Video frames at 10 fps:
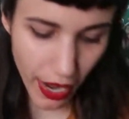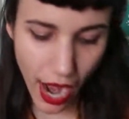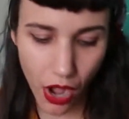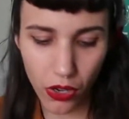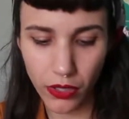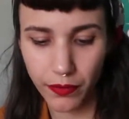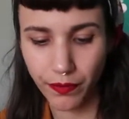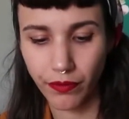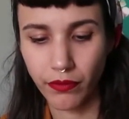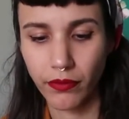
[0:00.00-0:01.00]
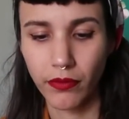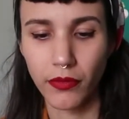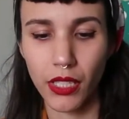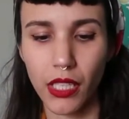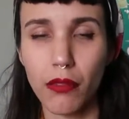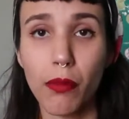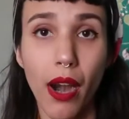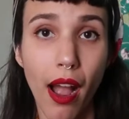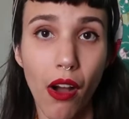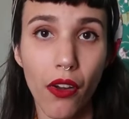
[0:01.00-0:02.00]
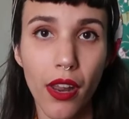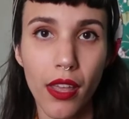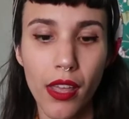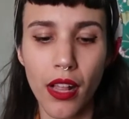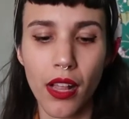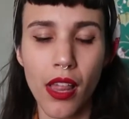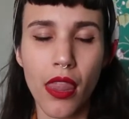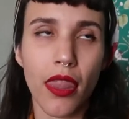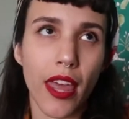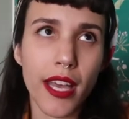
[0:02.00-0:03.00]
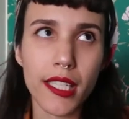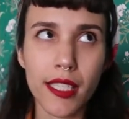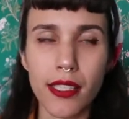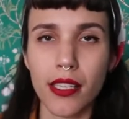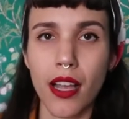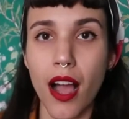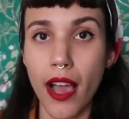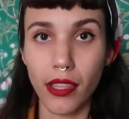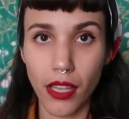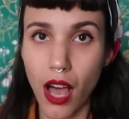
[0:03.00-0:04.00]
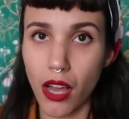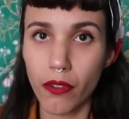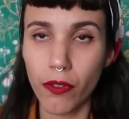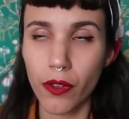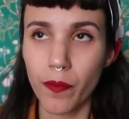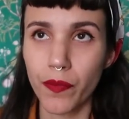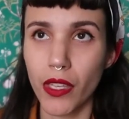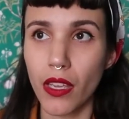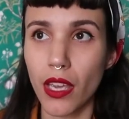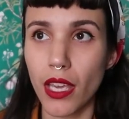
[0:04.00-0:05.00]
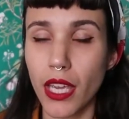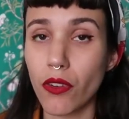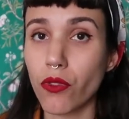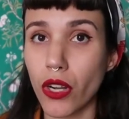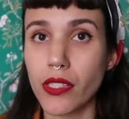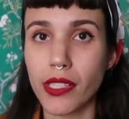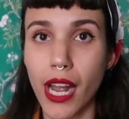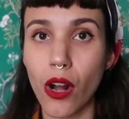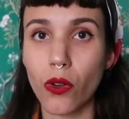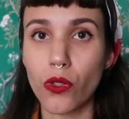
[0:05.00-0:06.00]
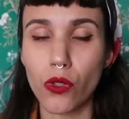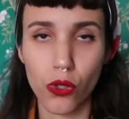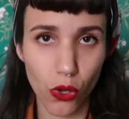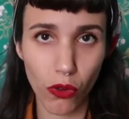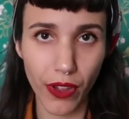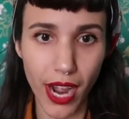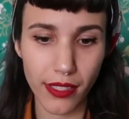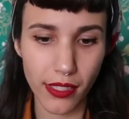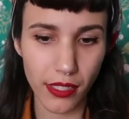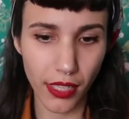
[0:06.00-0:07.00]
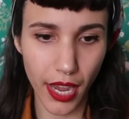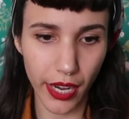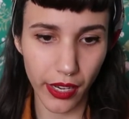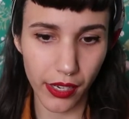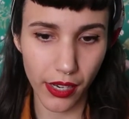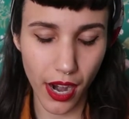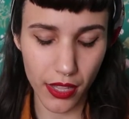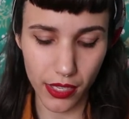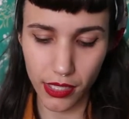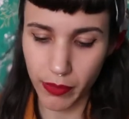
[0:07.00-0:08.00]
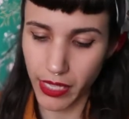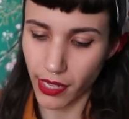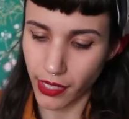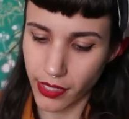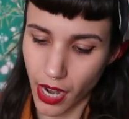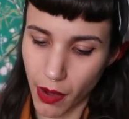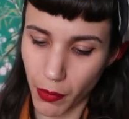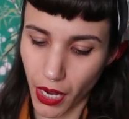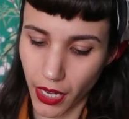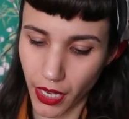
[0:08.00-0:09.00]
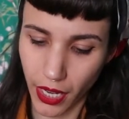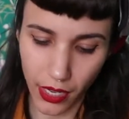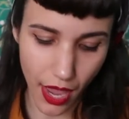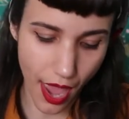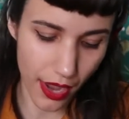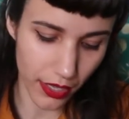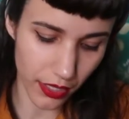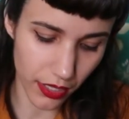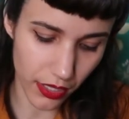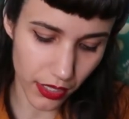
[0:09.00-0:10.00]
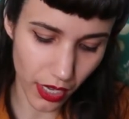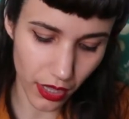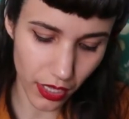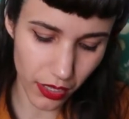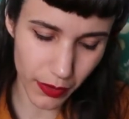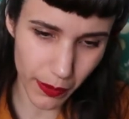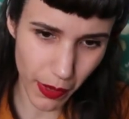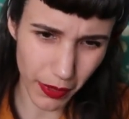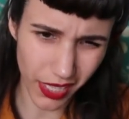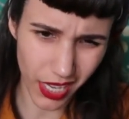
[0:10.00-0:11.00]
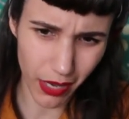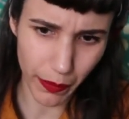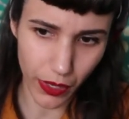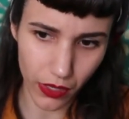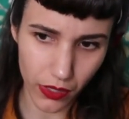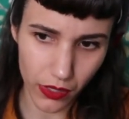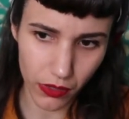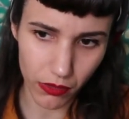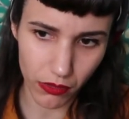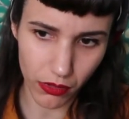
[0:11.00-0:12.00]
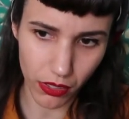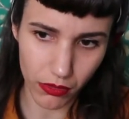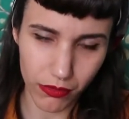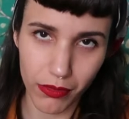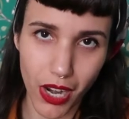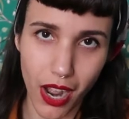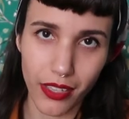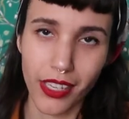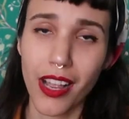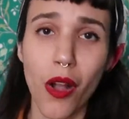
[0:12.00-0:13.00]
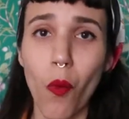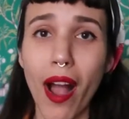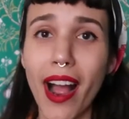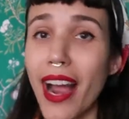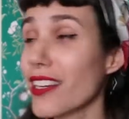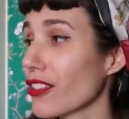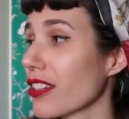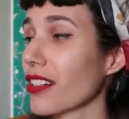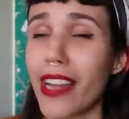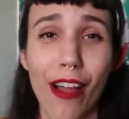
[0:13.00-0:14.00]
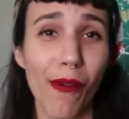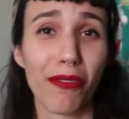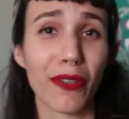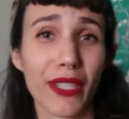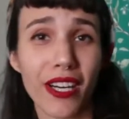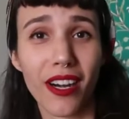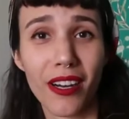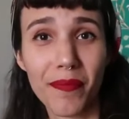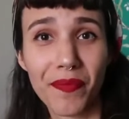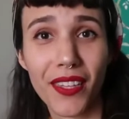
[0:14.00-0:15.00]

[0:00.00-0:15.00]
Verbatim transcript: Brow in brown. This I love. It runs out so fast. Like, this is my second time buying it, and I think it was maybe like eight bucks or not. Why? I literally have my phone here.